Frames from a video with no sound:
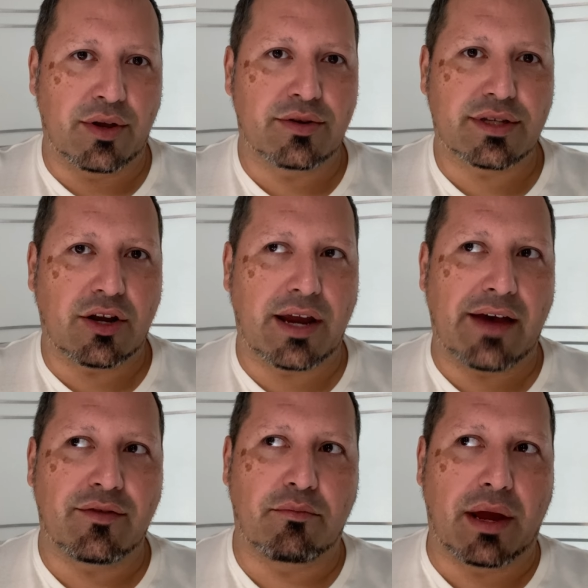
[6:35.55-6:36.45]
when you start
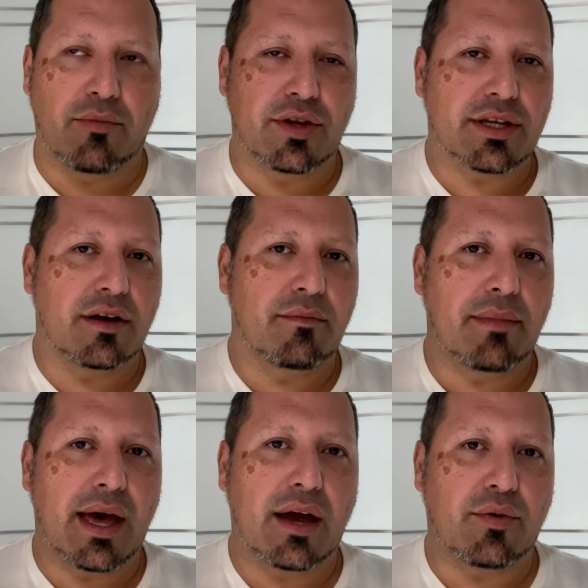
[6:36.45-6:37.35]
having memories come
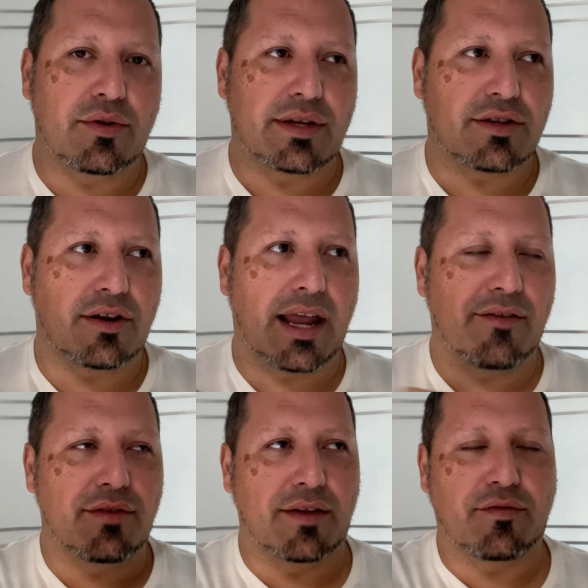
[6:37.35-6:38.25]
back, when you start
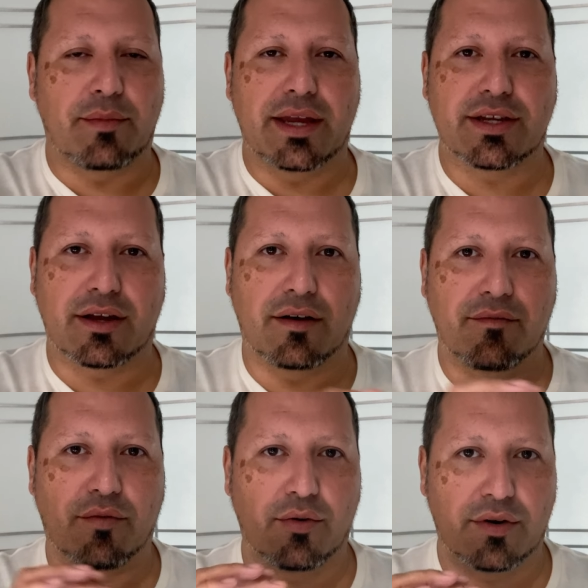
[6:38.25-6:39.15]
having information
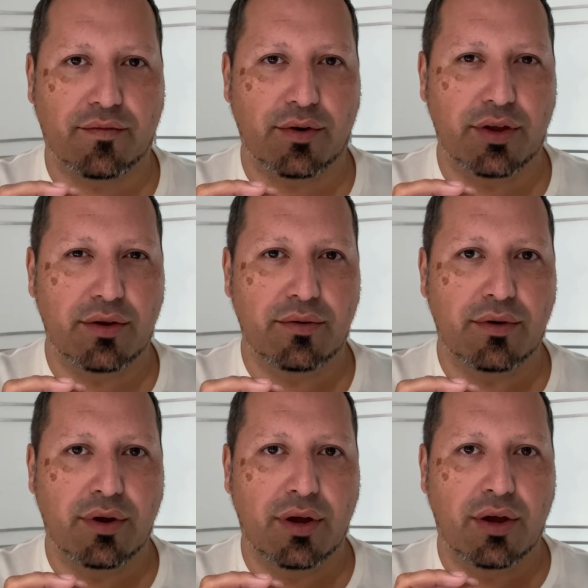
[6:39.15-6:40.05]
come forward for you,